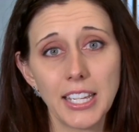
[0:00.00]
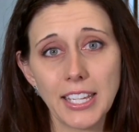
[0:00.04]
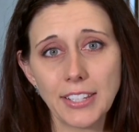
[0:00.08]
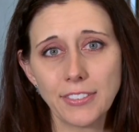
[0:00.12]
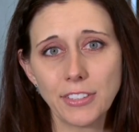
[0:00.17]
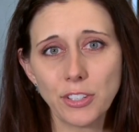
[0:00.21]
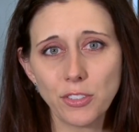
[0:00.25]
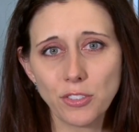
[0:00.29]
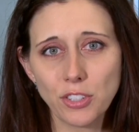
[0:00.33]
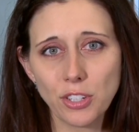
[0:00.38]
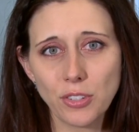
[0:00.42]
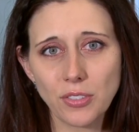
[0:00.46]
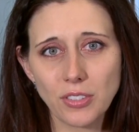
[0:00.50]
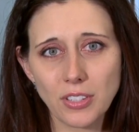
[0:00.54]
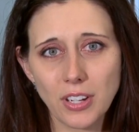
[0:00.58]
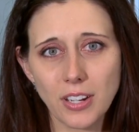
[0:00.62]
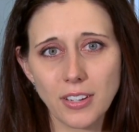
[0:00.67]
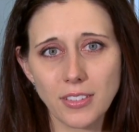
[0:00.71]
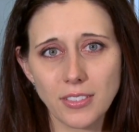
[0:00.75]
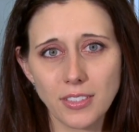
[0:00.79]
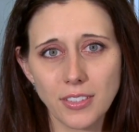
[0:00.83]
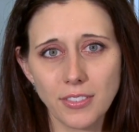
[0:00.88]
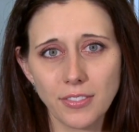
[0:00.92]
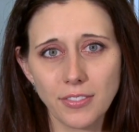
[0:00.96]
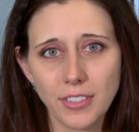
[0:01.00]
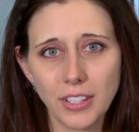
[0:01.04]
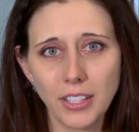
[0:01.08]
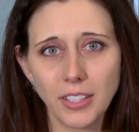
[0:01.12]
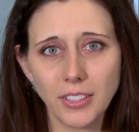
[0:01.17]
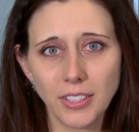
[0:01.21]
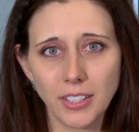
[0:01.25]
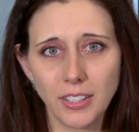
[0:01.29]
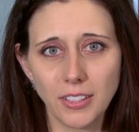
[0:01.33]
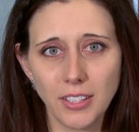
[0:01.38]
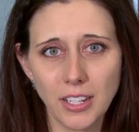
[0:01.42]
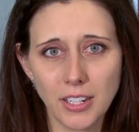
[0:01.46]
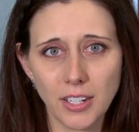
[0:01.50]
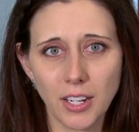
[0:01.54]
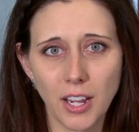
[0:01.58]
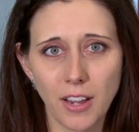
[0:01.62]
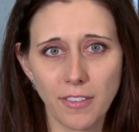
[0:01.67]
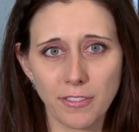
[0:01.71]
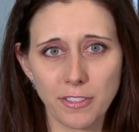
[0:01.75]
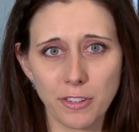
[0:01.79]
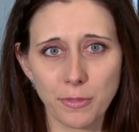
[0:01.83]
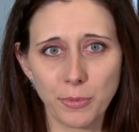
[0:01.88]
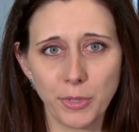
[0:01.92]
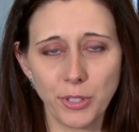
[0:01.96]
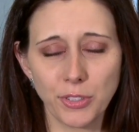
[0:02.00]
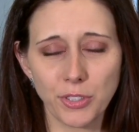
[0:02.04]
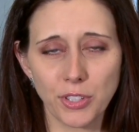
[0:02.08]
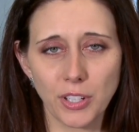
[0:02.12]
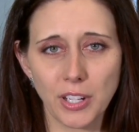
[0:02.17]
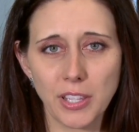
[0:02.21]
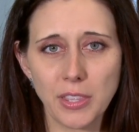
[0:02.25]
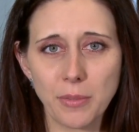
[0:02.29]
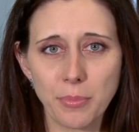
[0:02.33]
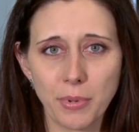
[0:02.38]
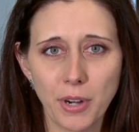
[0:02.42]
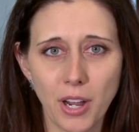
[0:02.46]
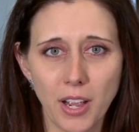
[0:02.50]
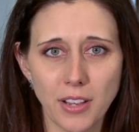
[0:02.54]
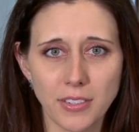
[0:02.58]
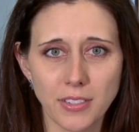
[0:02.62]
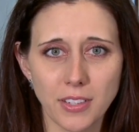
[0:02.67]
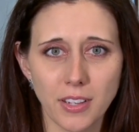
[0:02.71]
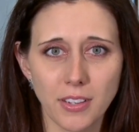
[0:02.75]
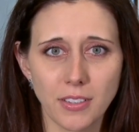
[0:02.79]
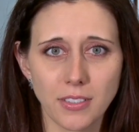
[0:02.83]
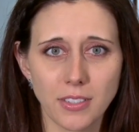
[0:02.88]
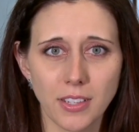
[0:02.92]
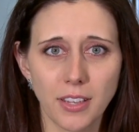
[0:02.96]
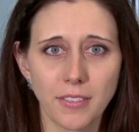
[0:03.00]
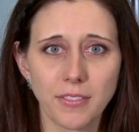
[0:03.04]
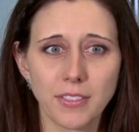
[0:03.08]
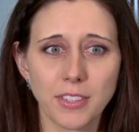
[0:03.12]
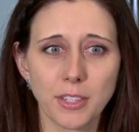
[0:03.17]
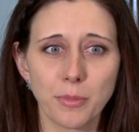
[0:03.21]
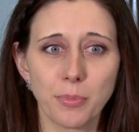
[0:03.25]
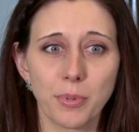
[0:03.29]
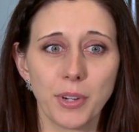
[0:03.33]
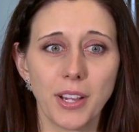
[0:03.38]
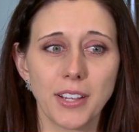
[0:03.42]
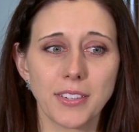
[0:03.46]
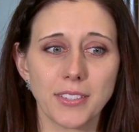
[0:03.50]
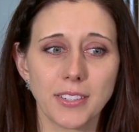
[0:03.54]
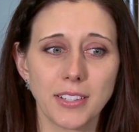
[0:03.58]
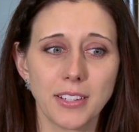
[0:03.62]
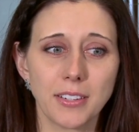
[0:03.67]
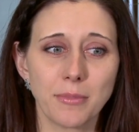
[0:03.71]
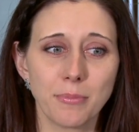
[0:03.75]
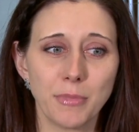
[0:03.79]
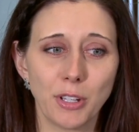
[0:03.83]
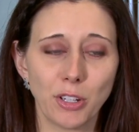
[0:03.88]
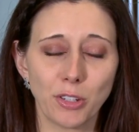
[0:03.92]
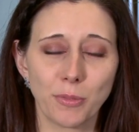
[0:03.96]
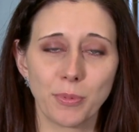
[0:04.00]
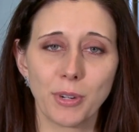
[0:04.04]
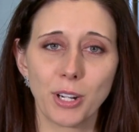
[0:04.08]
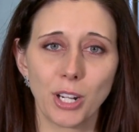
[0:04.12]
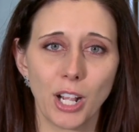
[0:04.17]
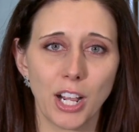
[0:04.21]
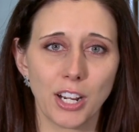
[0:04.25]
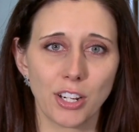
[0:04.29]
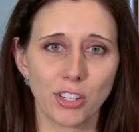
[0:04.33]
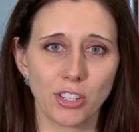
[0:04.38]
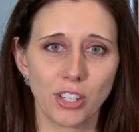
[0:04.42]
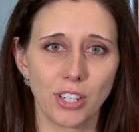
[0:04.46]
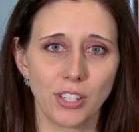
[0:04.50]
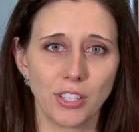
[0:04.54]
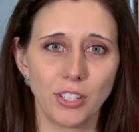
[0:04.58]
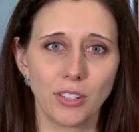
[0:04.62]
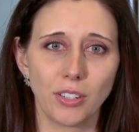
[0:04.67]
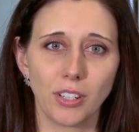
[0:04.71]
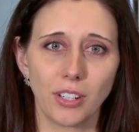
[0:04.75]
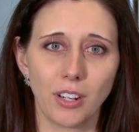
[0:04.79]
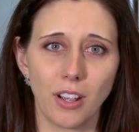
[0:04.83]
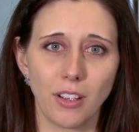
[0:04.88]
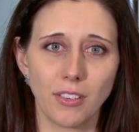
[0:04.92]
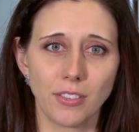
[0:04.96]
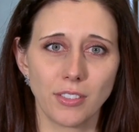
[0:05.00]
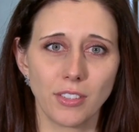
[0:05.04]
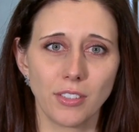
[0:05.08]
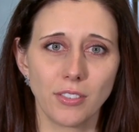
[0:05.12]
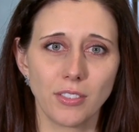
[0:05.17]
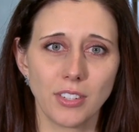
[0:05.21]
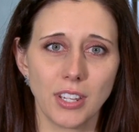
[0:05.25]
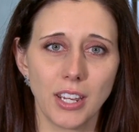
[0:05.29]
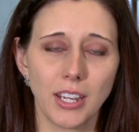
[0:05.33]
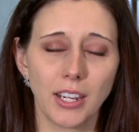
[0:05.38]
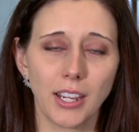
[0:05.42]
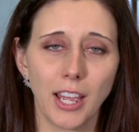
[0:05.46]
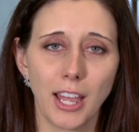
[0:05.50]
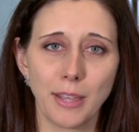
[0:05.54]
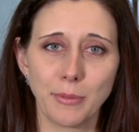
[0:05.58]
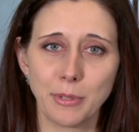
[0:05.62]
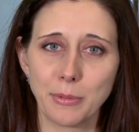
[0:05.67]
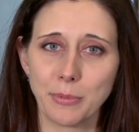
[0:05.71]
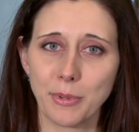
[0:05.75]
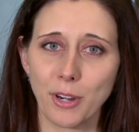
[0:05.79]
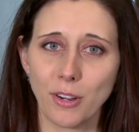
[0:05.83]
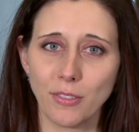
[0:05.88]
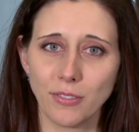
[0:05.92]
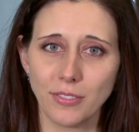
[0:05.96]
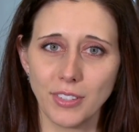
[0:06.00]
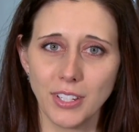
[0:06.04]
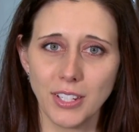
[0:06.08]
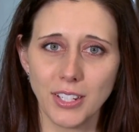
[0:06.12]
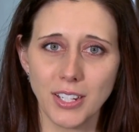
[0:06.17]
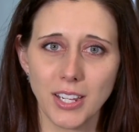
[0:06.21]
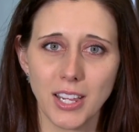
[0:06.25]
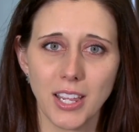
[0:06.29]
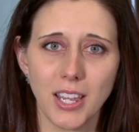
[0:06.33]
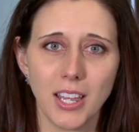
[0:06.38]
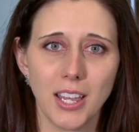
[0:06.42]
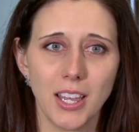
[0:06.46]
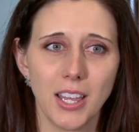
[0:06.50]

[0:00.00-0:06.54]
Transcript: If you do start to feel a little uncomfortable during the process of suppressing milk production, you can also take ibuprofen,